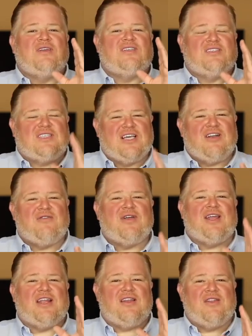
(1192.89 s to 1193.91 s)
center
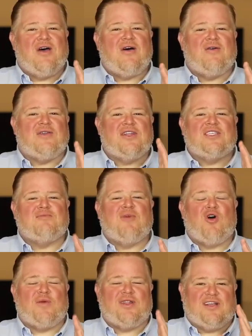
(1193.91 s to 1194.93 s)
in and know in this
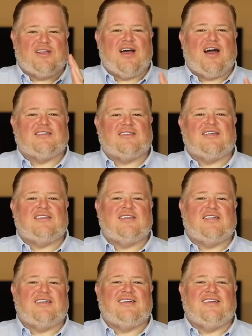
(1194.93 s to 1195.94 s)
moment that God's
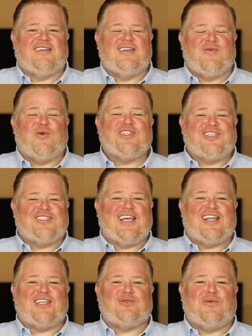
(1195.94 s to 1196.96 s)
listening. Would you
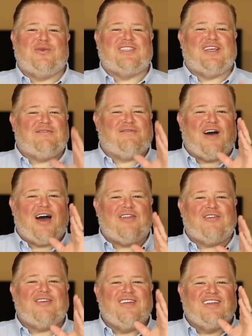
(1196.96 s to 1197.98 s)
say this with me? Say,
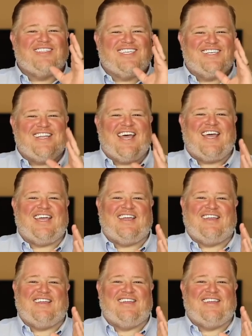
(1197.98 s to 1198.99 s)
Father, today
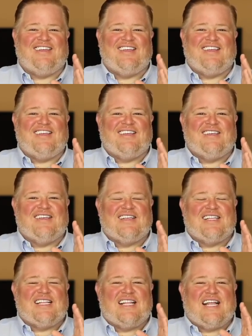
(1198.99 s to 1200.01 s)

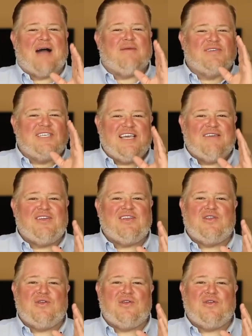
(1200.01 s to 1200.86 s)
I'm giving